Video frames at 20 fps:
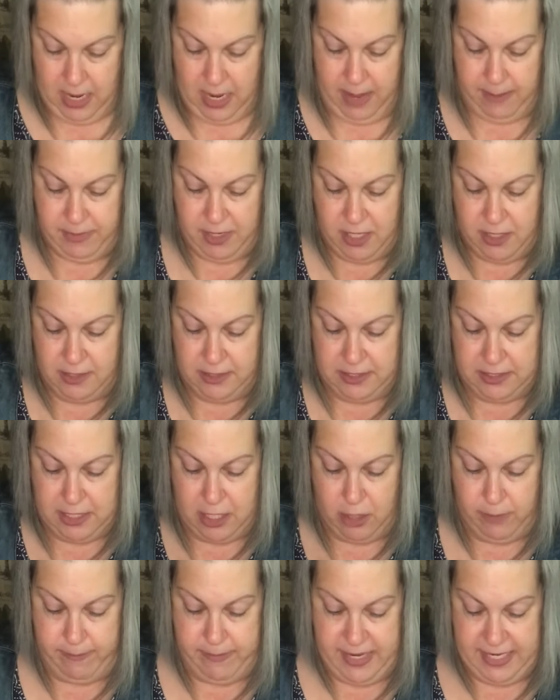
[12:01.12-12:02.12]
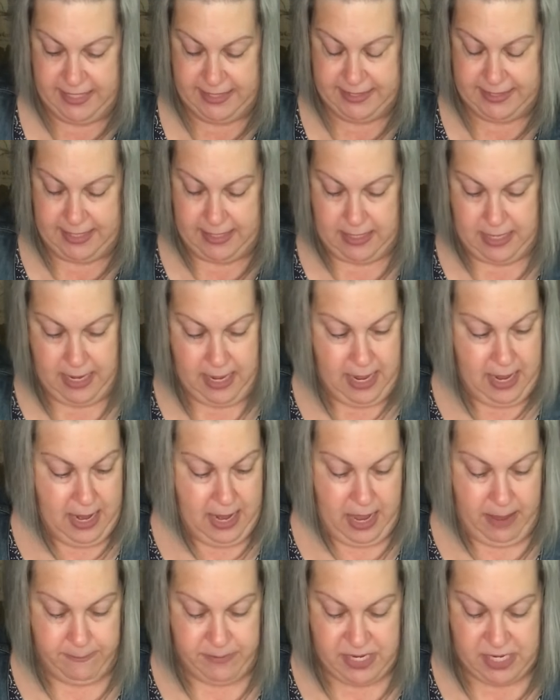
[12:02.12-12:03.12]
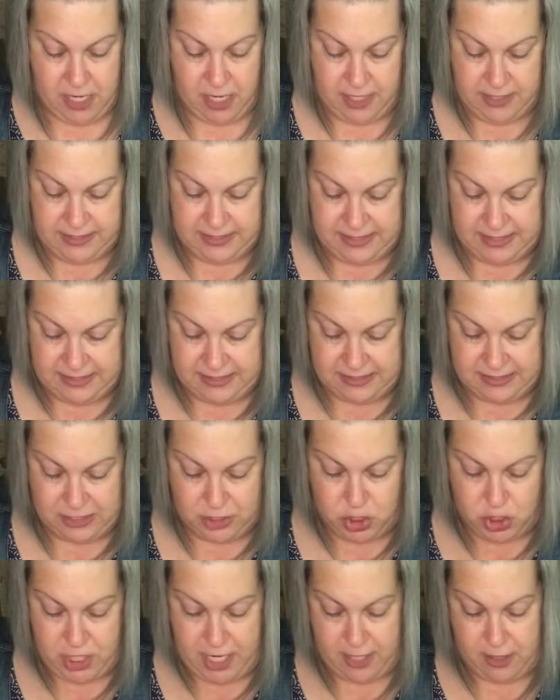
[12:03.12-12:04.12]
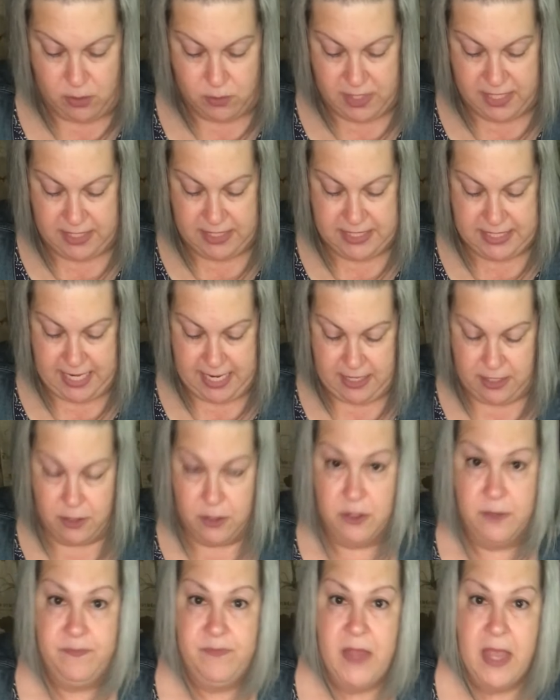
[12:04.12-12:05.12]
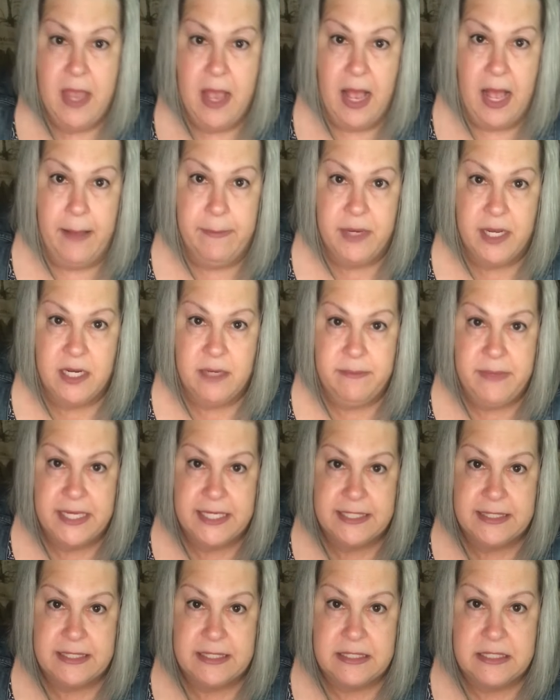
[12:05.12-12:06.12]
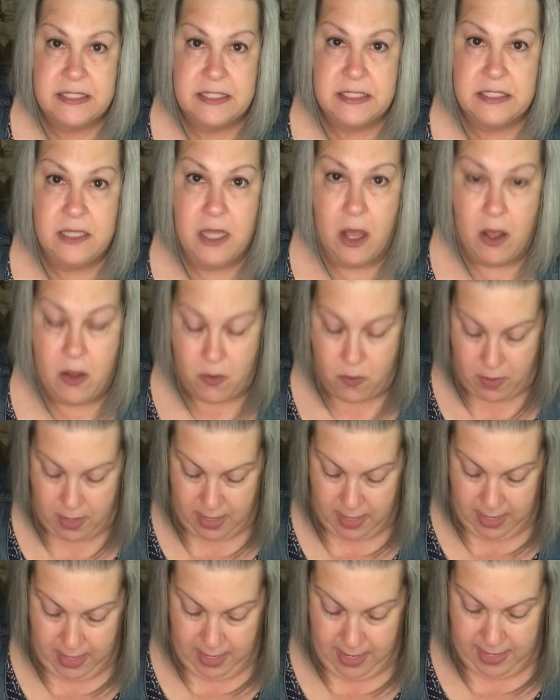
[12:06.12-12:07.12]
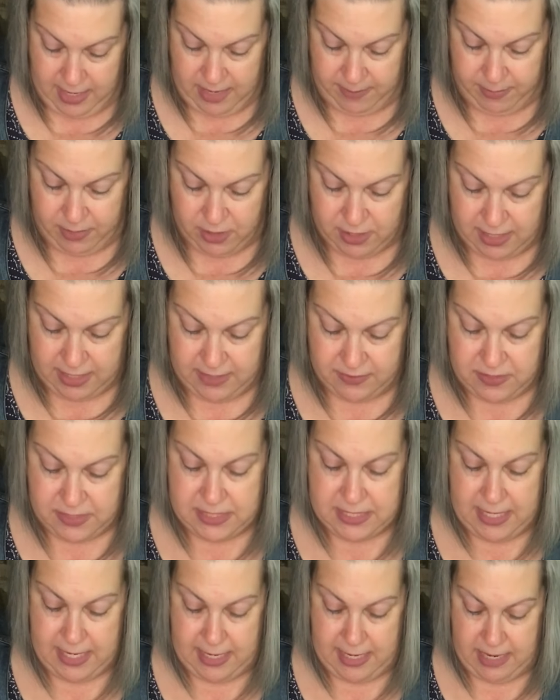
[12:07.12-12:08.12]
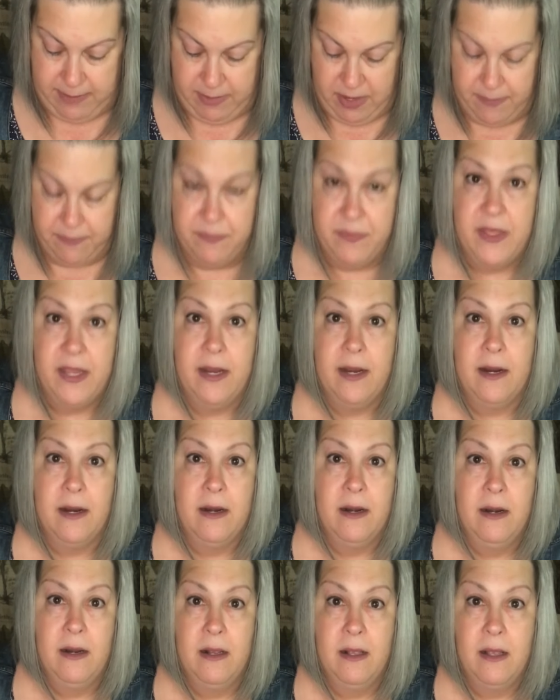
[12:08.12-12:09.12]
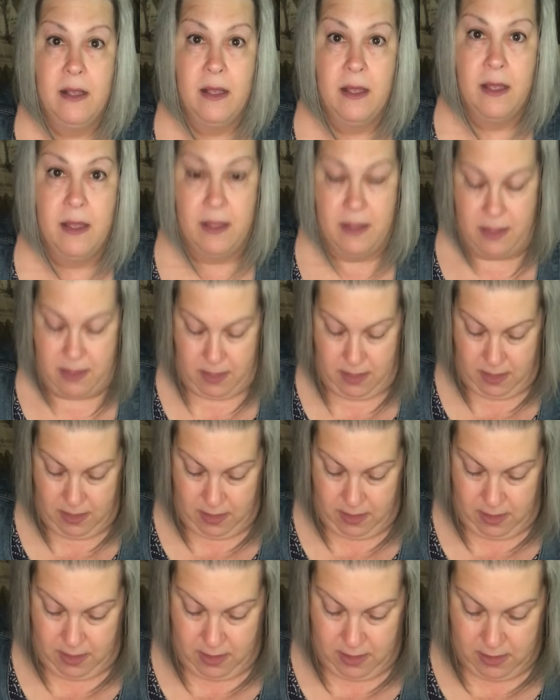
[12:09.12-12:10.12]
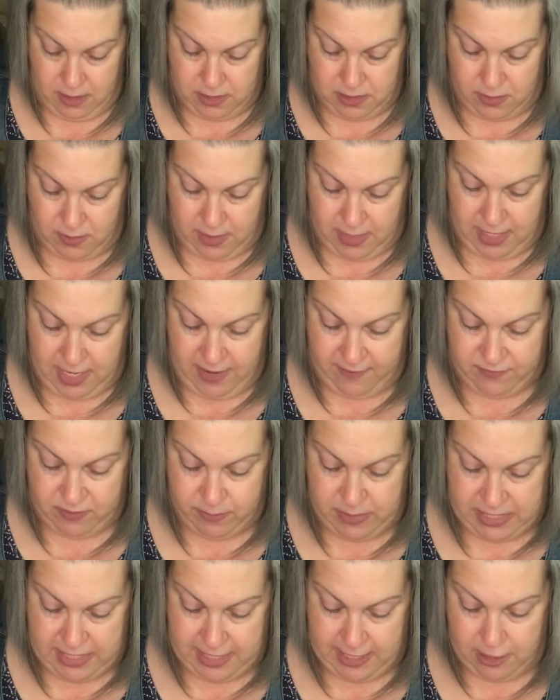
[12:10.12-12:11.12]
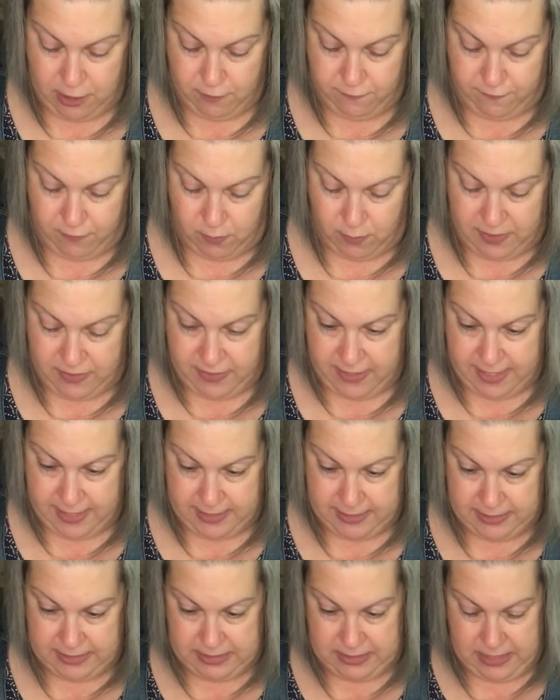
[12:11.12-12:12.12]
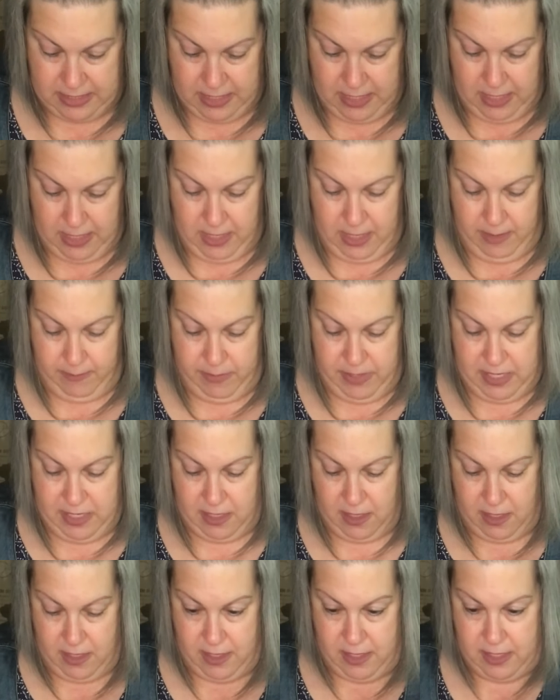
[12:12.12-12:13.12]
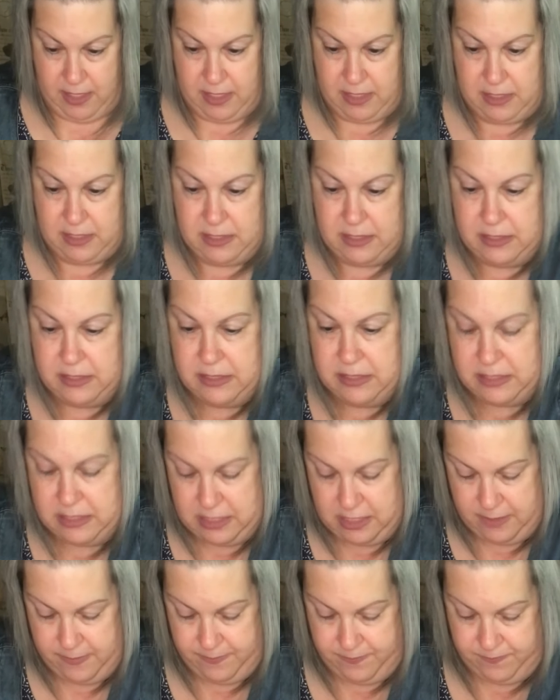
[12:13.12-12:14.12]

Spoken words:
I'm gonna start mixing. And because this is a shallow container, I'm gonna mix this slow. And I'm looking at the time up there. So I have to be careful with this because